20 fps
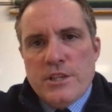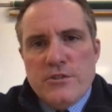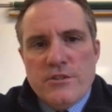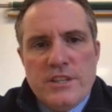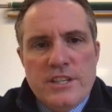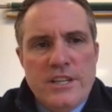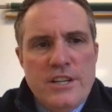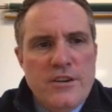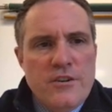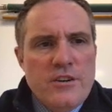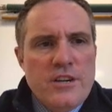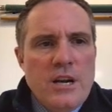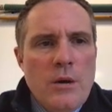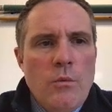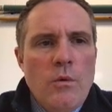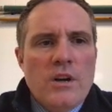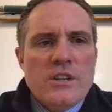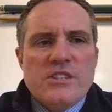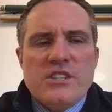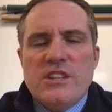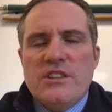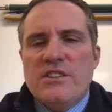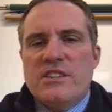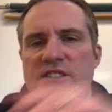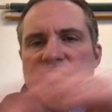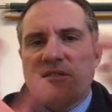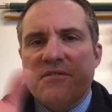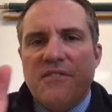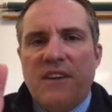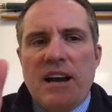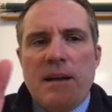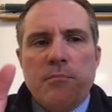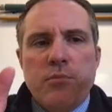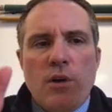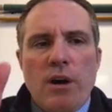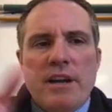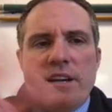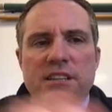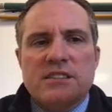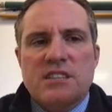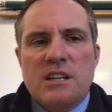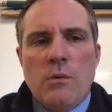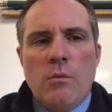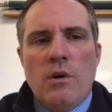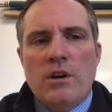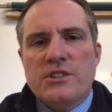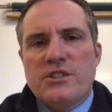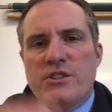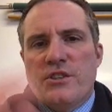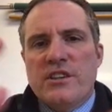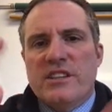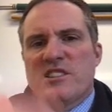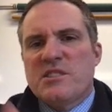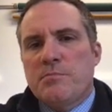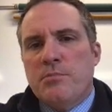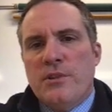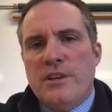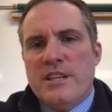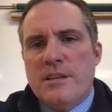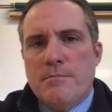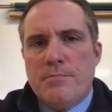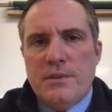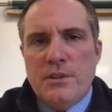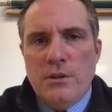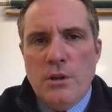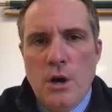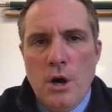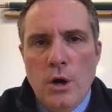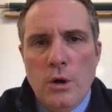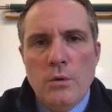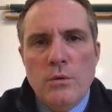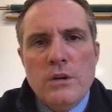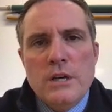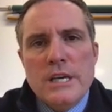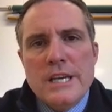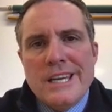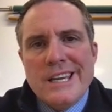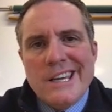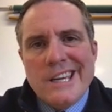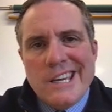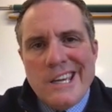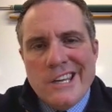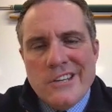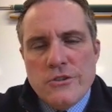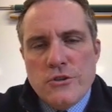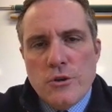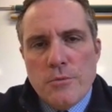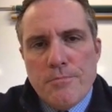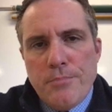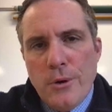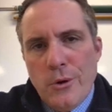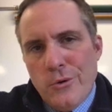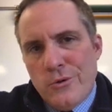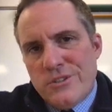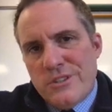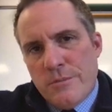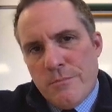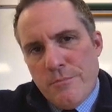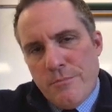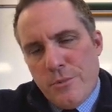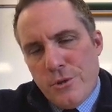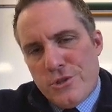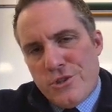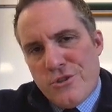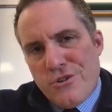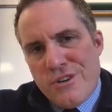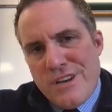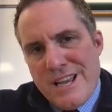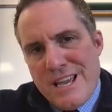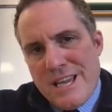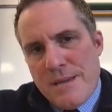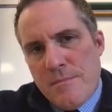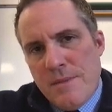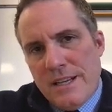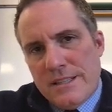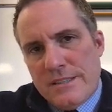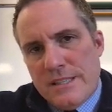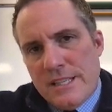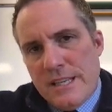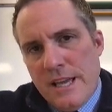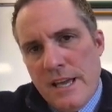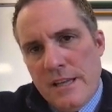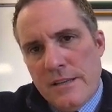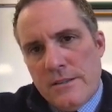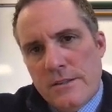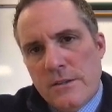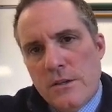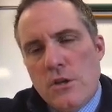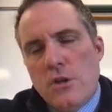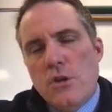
you to here, and I want you to list the 5 products, and I want you to explain it below in your post and put your name at the end.